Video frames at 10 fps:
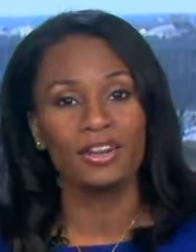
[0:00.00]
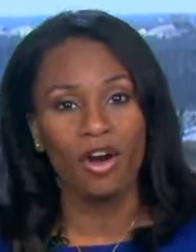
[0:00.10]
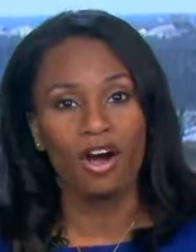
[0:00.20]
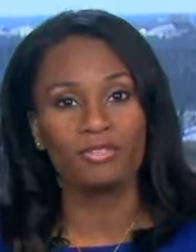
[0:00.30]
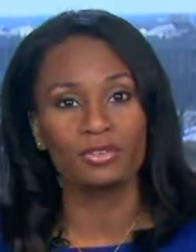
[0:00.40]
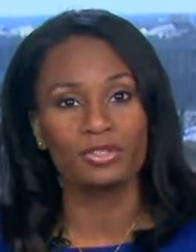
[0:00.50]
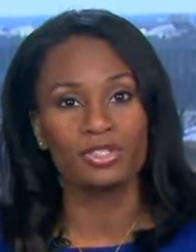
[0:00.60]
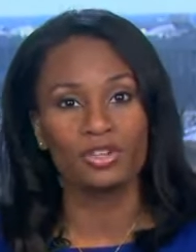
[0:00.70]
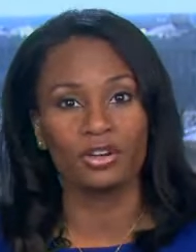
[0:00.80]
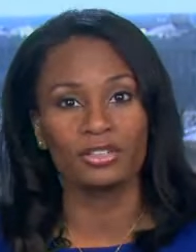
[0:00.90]
an awful
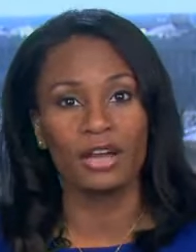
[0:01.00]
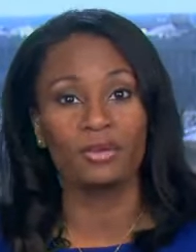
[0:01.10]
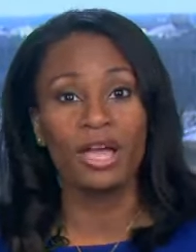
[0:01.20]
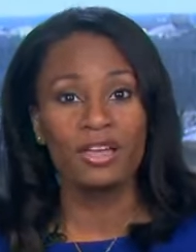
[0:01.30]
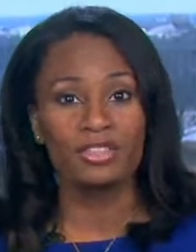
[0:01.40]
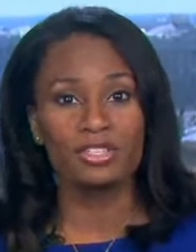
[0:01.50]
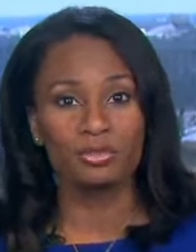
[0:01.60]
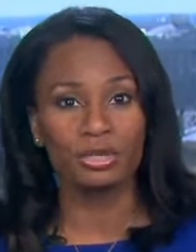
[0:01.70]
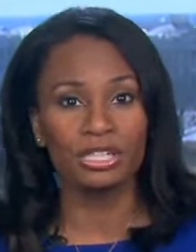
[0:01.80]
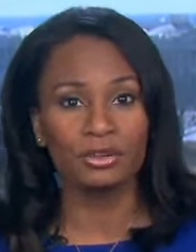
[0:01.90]
start. Now,
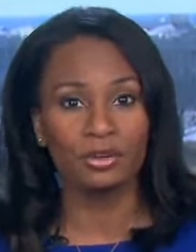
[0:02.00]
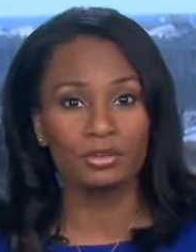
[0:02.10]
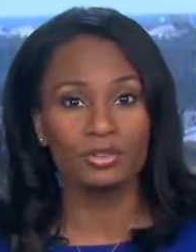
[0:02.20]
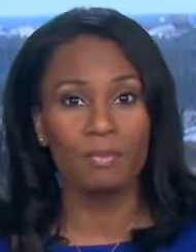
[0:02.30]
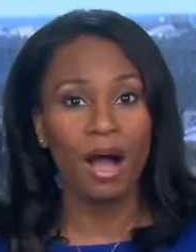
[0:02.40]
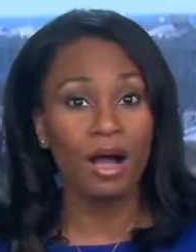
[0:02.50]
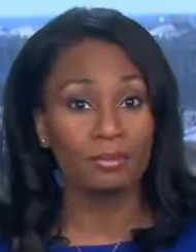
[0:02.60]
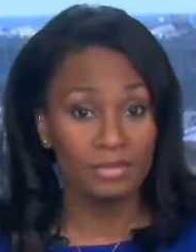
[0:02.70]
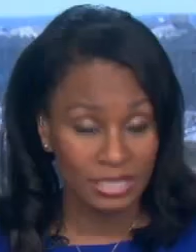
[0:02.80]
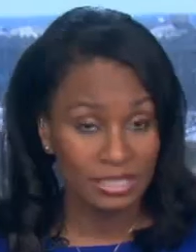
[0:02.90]
this 3-year-old's
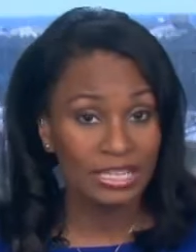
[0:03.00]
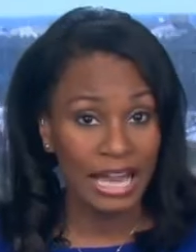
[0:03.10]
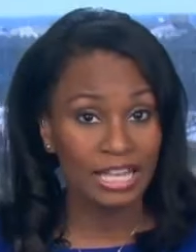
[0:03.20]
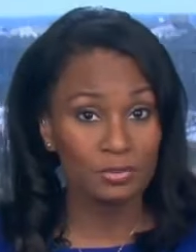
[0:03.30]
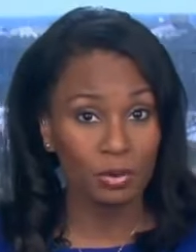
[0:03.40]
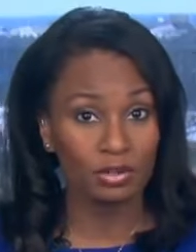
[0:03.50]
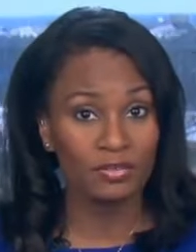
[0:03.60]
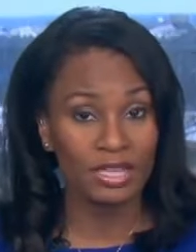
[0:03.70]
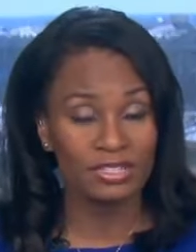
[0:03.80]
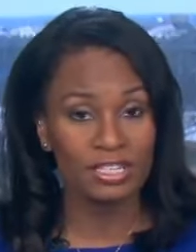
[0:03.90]
mom did catch
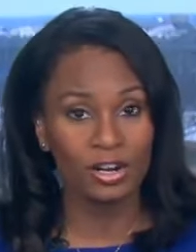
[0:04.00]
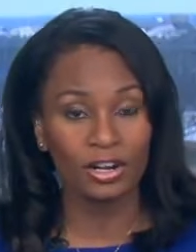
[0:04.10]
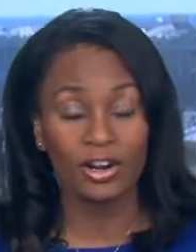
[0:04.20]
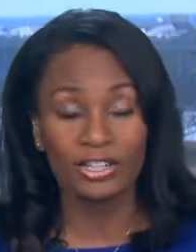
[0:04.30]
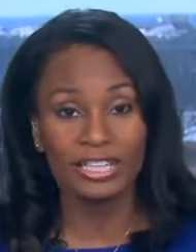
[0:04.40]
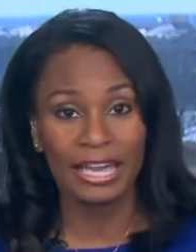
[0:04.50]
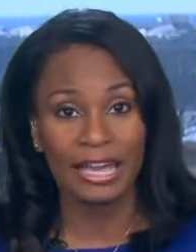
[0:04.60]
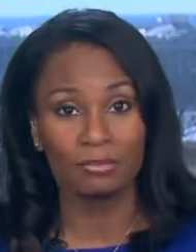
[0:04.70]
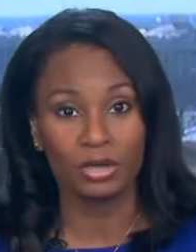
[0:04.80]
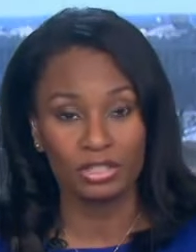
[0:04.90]
part of the incident on
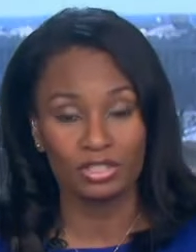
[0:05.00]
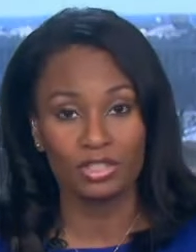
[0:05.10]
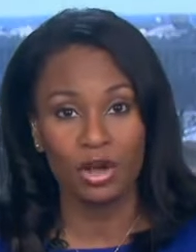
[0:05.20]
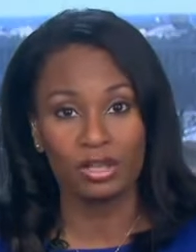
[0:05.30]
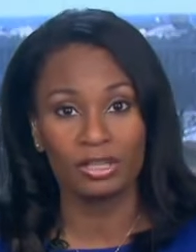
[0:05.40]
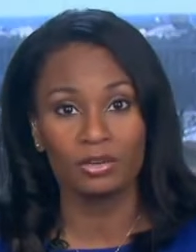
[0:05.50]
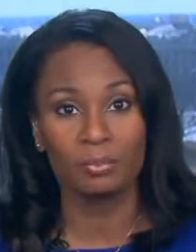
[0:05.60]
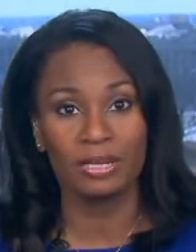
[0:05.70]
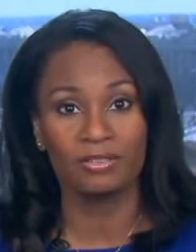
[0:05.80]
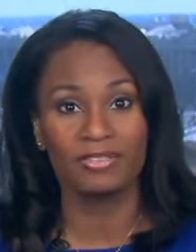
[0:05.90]
camera. You saw a
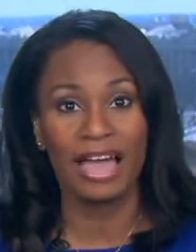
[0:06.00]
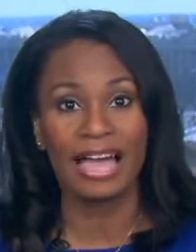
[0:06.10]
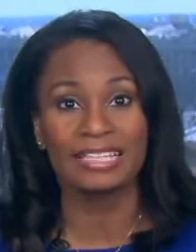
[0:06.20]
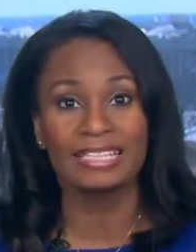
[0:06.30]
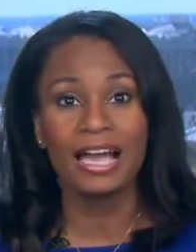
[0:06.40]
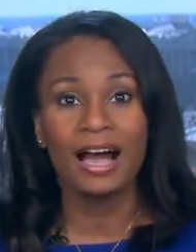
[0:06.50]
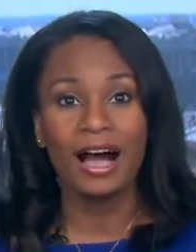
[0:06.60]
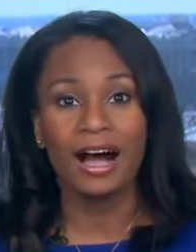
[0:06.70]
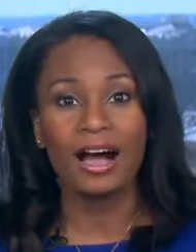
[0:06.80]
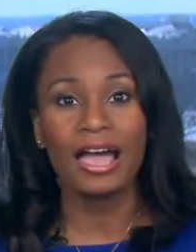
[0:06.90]
little bit of that.
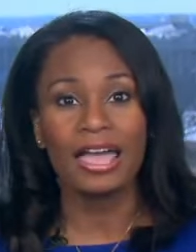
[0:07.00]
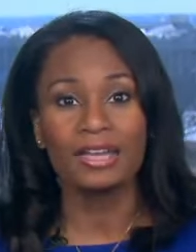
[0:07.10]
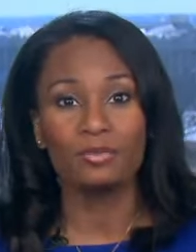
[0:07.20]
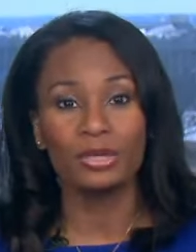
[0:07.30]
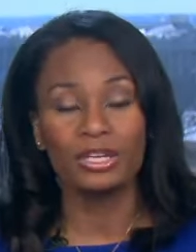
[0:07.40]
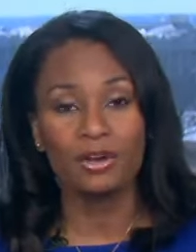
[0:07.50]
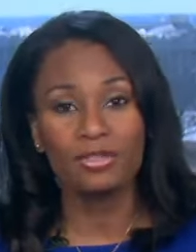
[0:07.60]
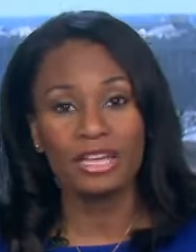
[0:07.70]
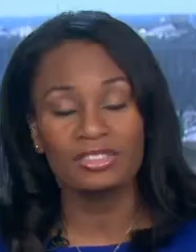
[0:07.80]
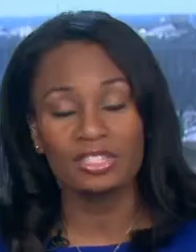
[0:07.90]
And we
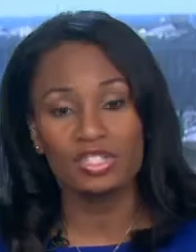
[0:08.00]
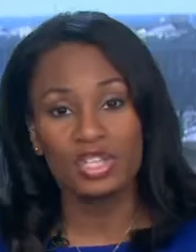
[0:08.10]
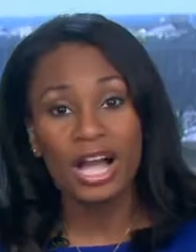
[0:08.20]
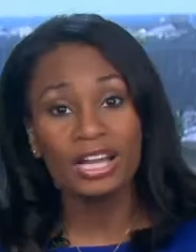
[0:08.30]
know that this